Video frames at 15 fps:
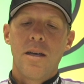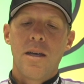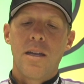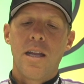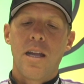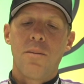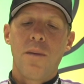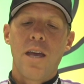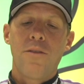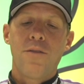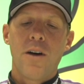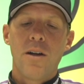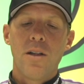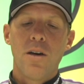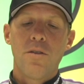and then it may
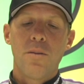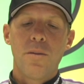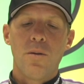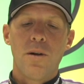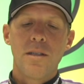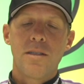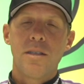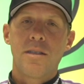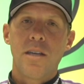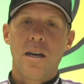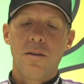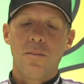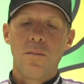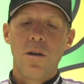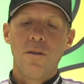fall over, but once you
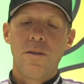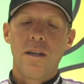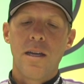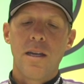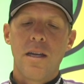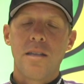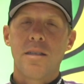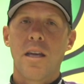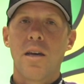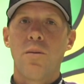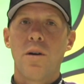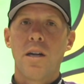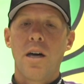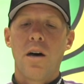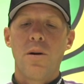start moving it, it's gonna
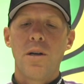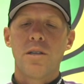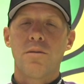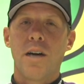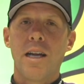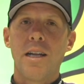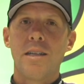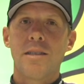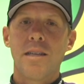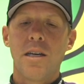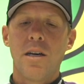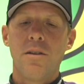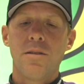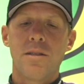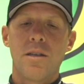wanna always right
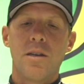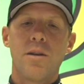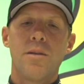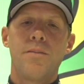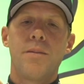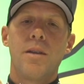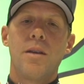itself. So